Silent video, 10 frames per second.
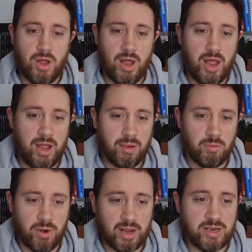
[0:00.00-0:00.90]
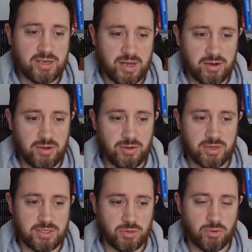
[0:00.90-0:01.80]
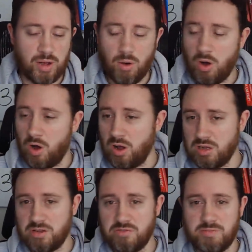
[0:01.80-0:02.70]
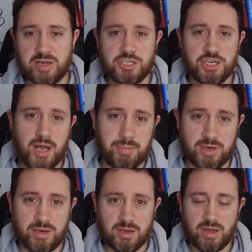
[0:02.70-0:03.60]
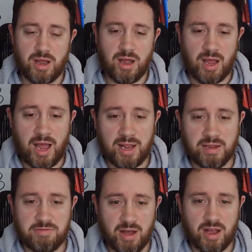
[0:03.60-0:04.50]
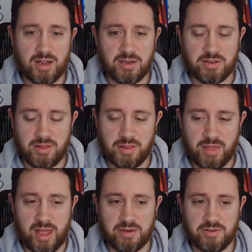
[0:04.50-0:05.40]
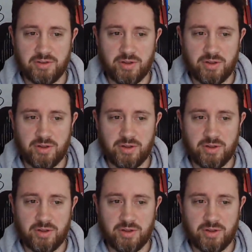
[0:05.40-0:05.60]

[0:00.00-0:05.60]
And what I can tell you is throughout all of my shopping, I find that